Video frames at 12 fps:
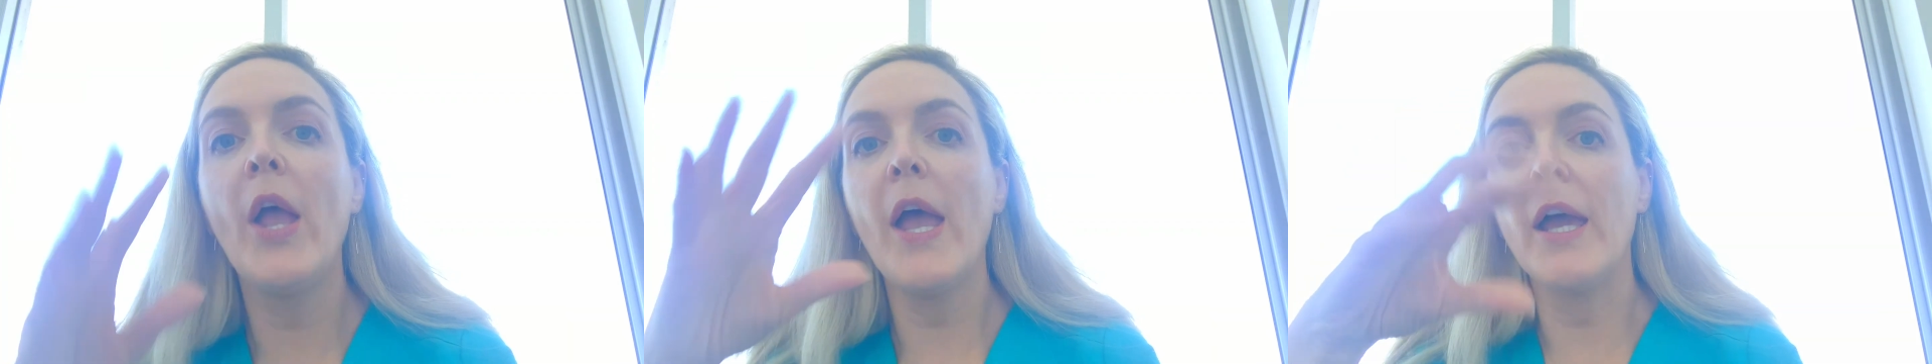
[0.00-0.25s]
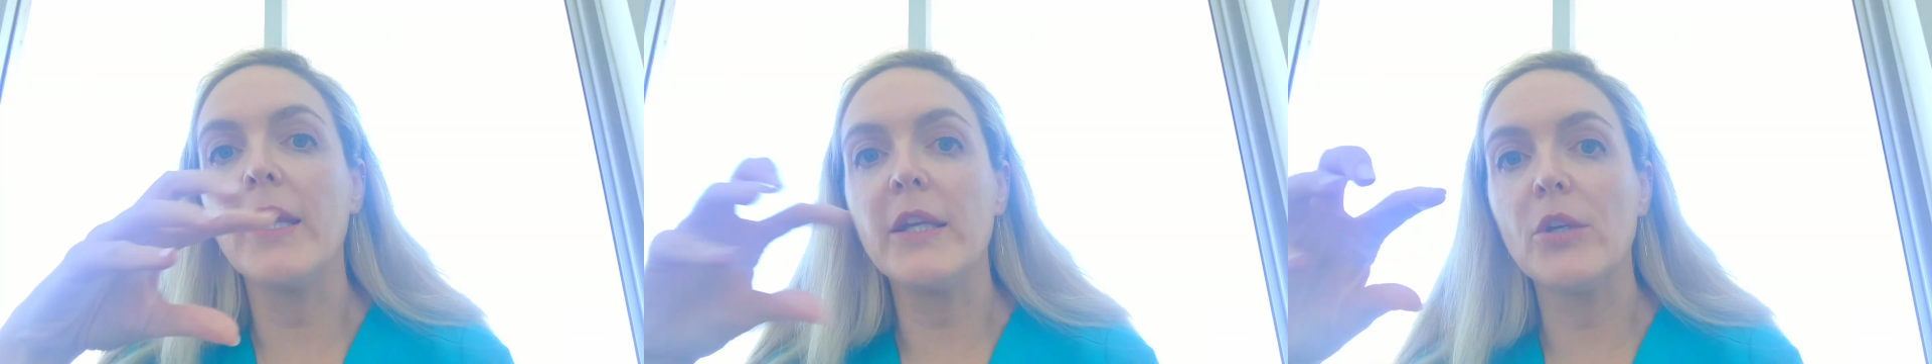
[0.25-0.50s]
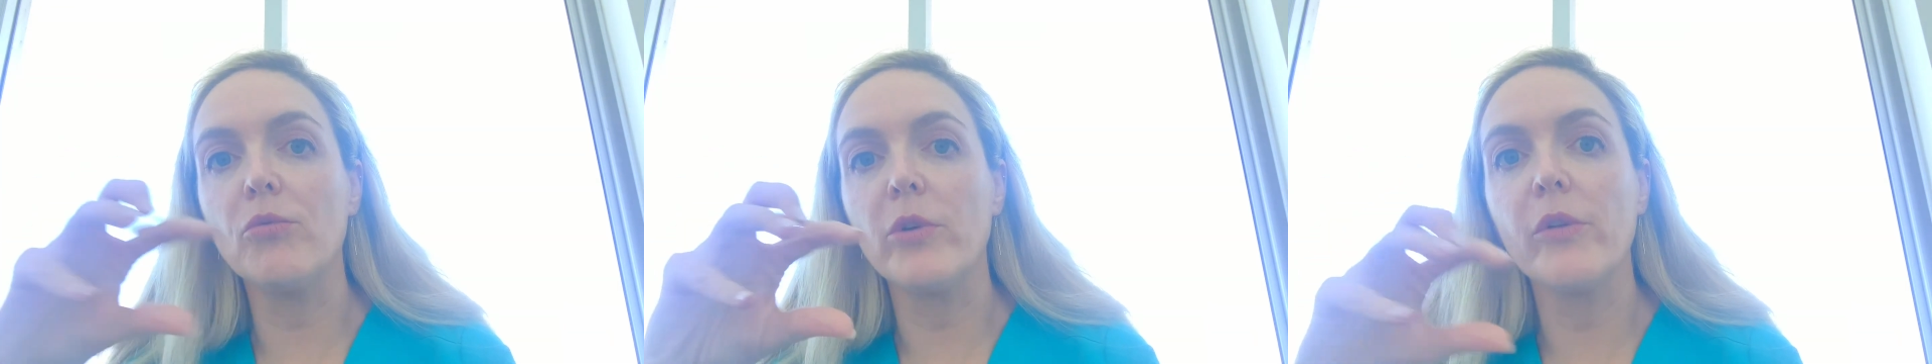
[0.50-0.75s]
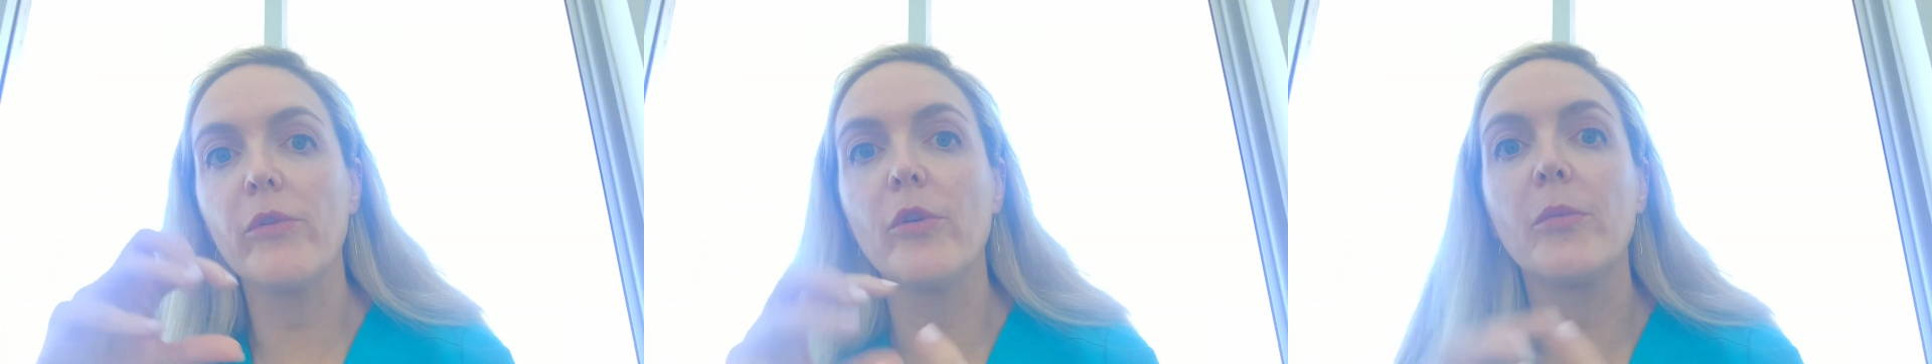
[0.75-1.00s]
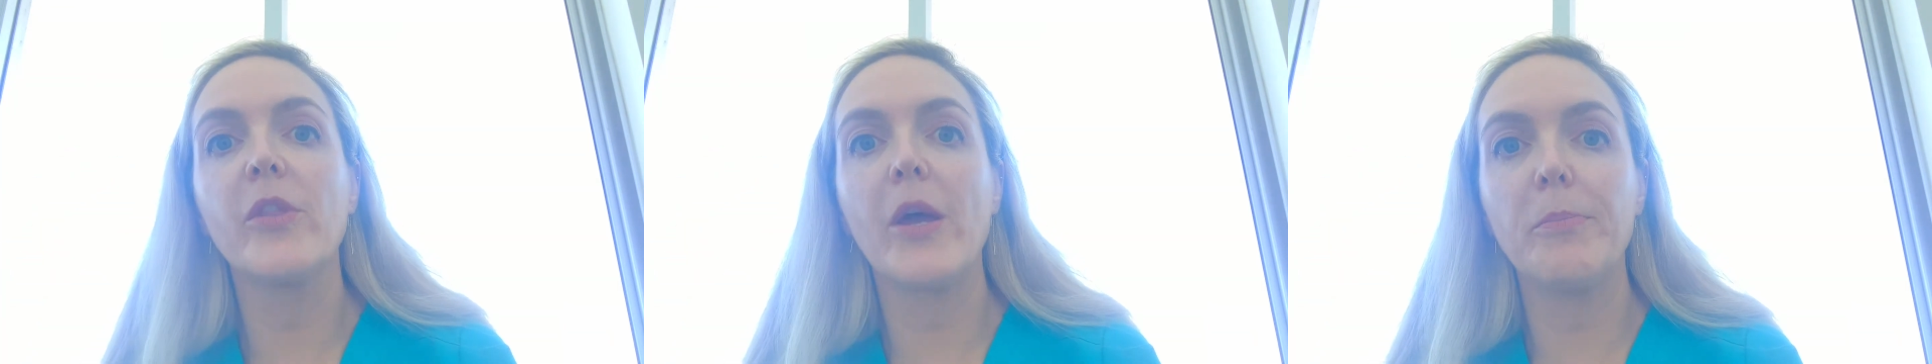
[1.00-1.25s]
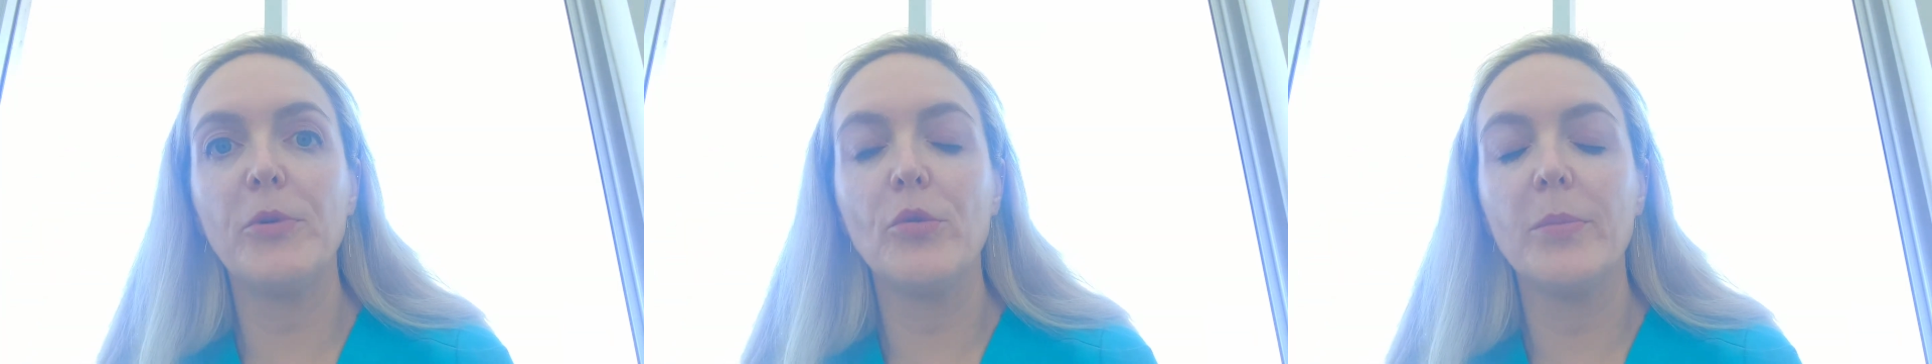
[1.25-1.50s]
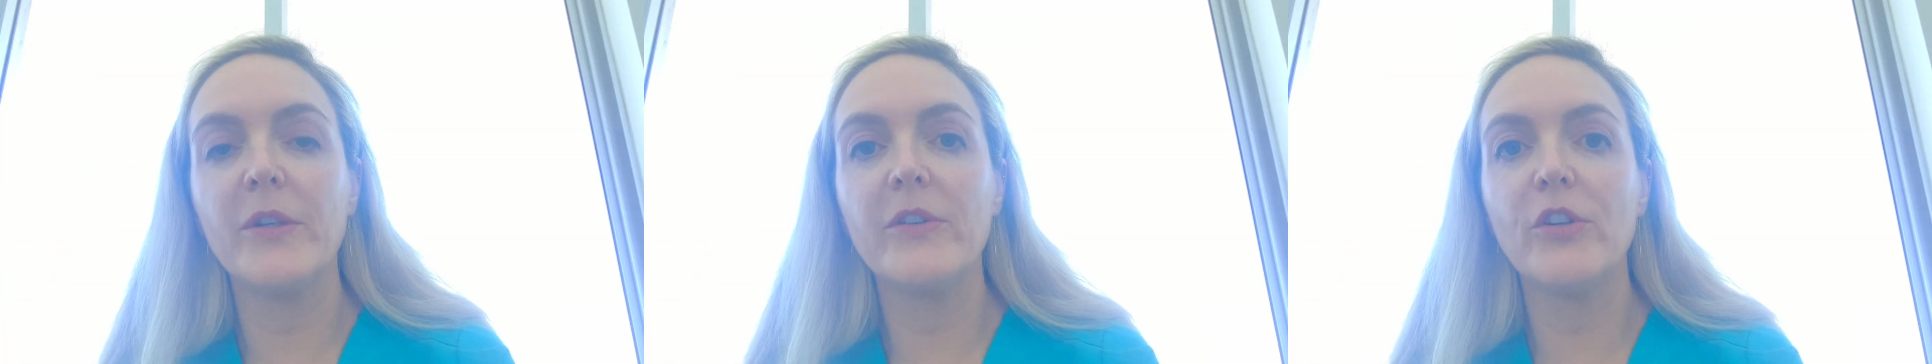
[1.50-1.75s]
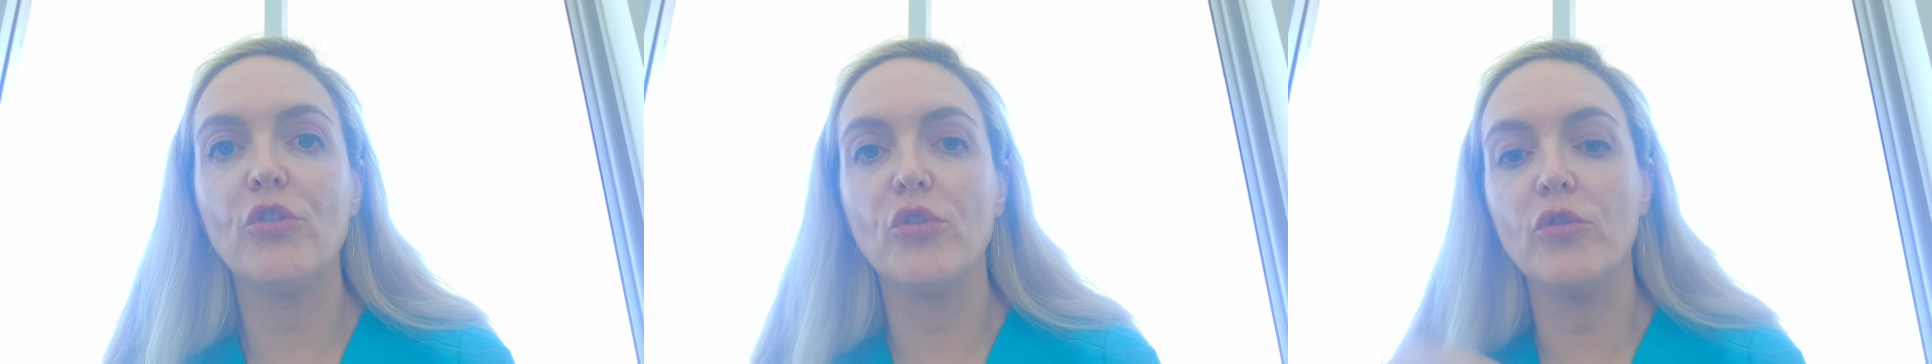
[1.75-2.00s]
and getting rid of some of that pubic
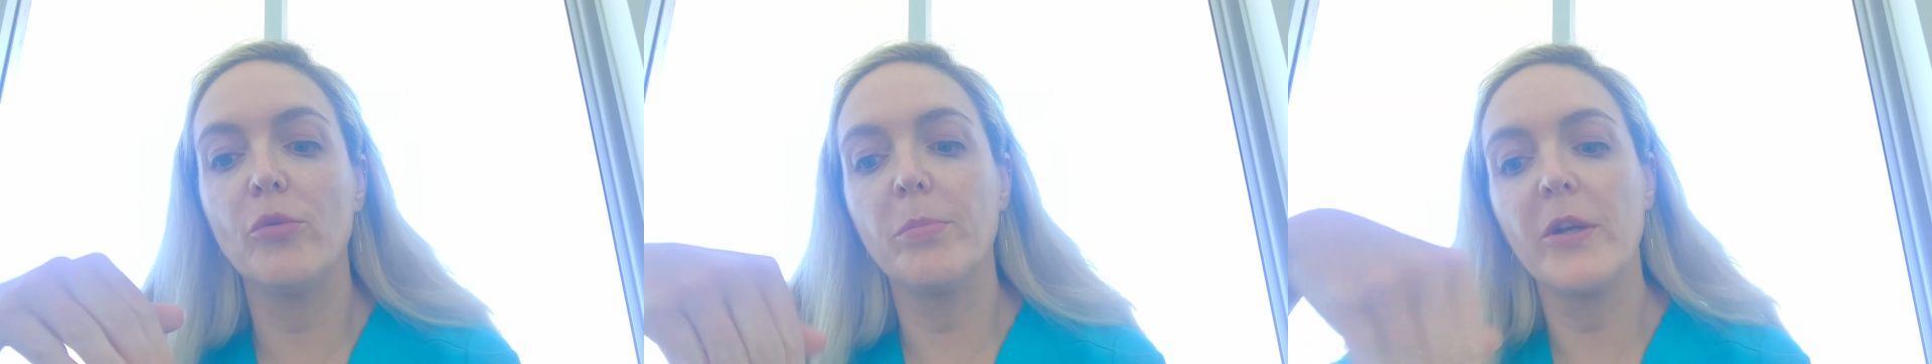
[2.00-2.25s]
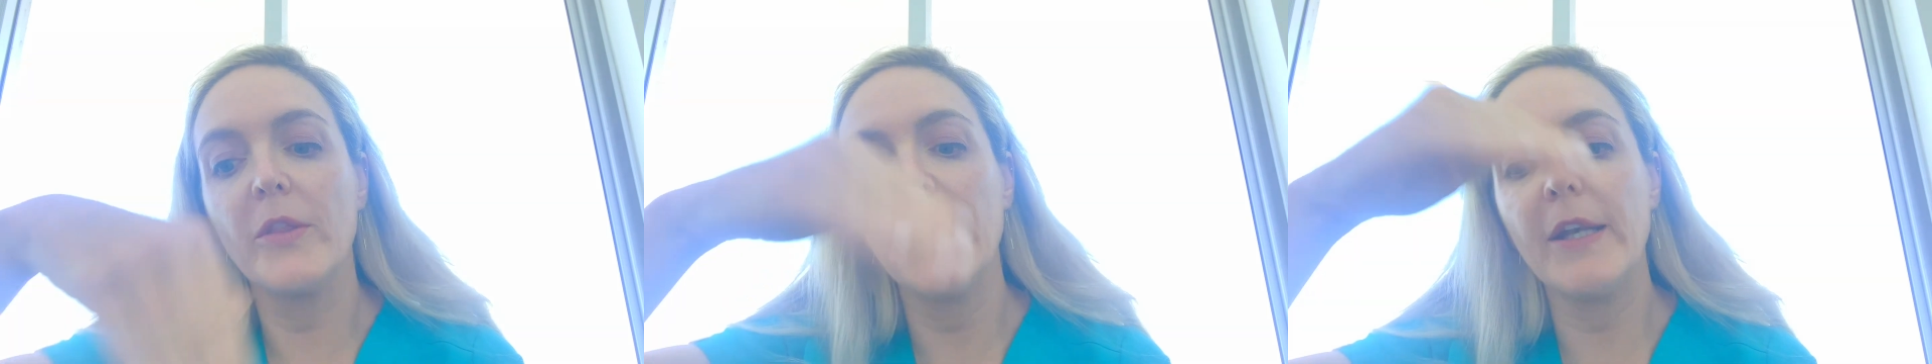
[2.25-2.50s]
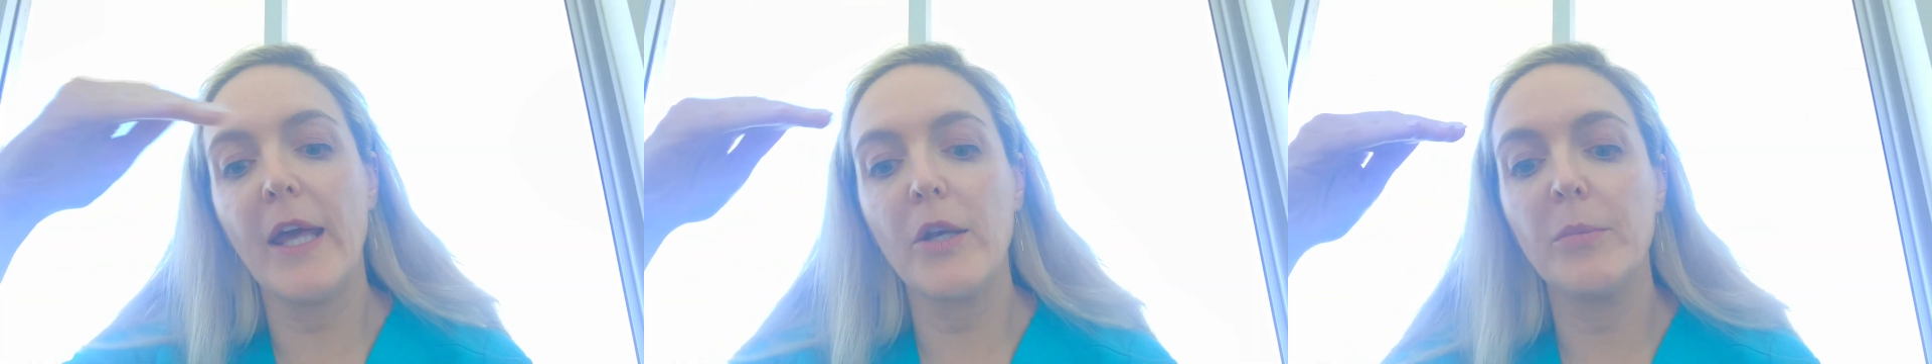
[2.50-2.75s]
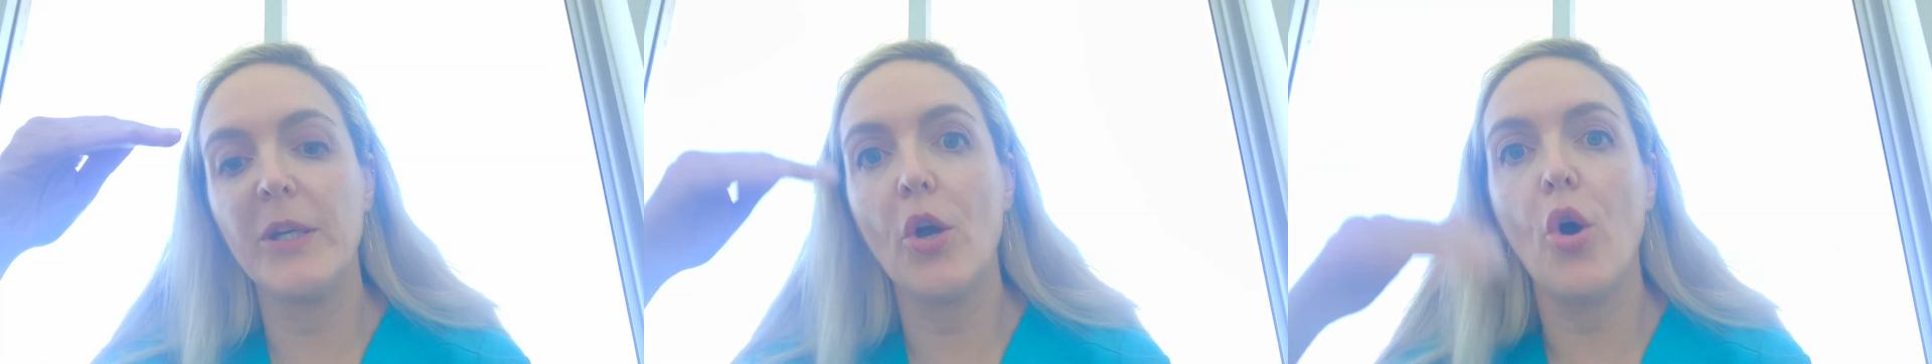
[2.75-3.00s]
tissue to bring the anatomy